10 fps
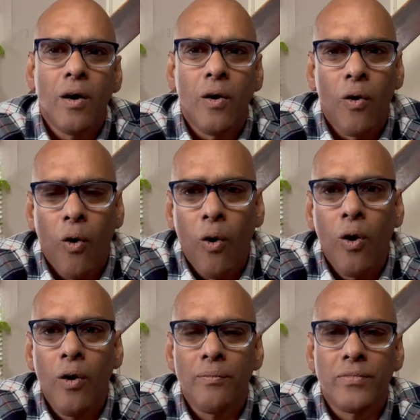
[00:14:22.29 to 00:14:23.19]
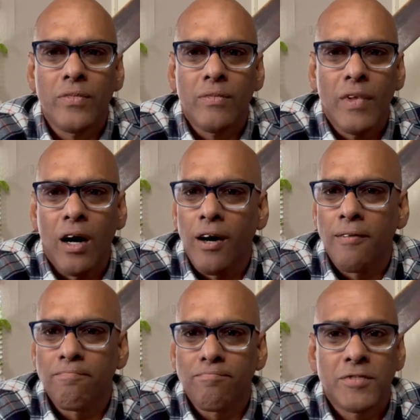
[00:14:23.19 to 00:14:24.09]
or
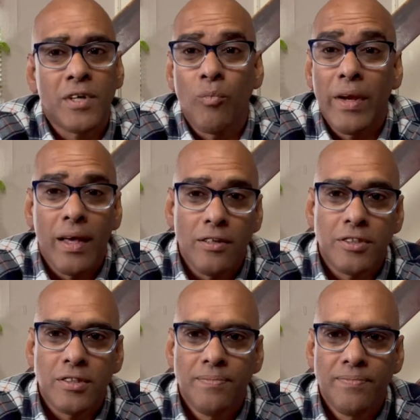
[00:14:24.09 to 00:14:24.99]
someone else.